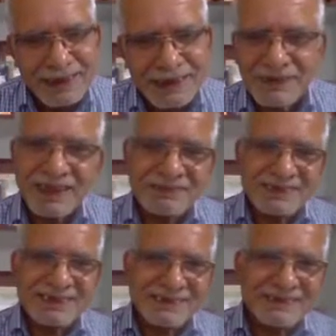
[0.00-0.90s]
Even
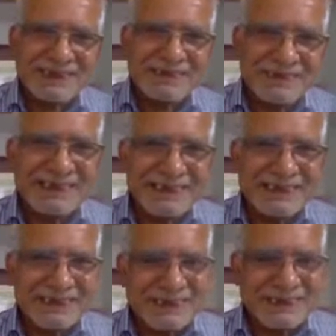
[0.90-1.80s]
after 70
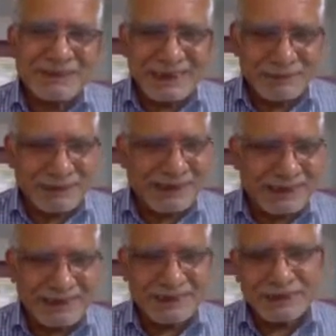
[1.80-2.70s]
years of
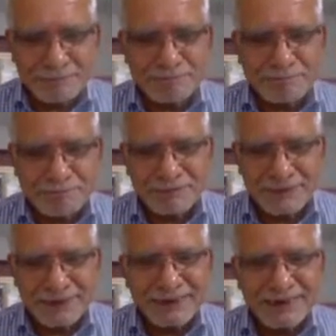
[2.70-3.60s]
independence,
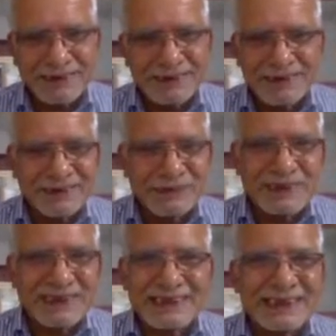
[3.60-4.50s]

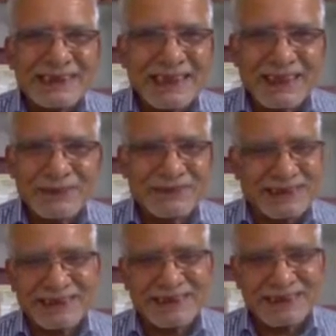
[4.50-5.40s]
we still have
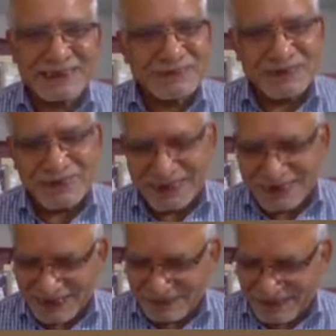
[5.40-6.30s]
fascination for
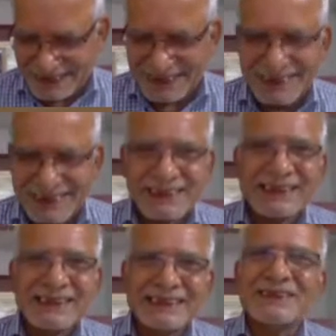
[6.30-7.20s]
this service,
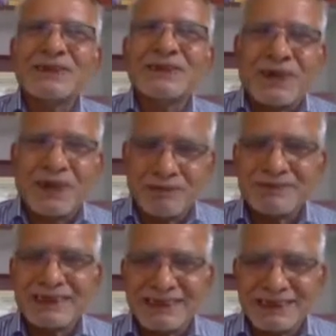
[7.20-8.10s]
the new form
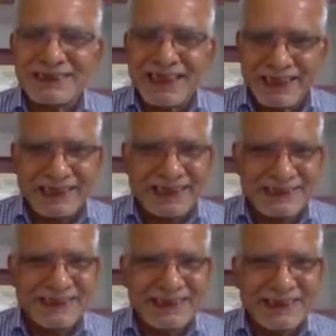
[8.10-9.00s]
that is
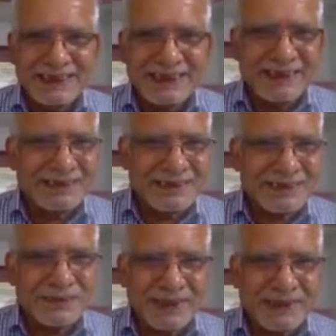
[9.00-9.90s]
IAS. And
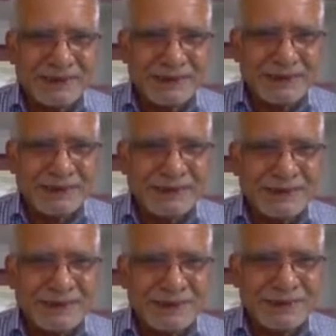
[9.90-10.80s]
just when
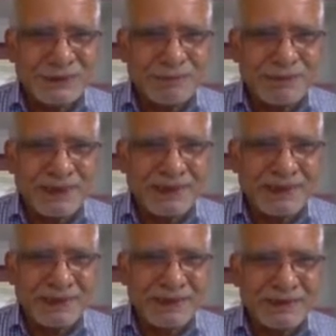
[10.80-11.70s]
the UP,
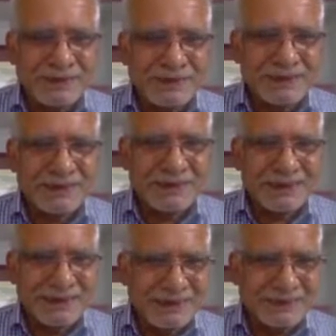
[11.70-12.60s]
you know,
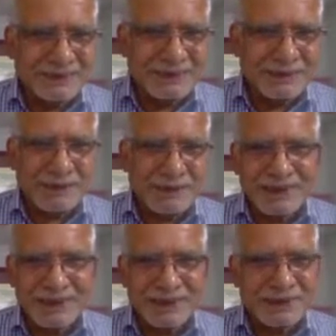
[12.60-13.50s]
Uttar
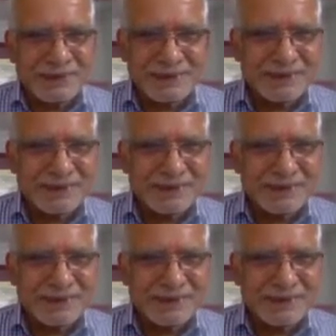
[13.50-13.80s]
Pradesh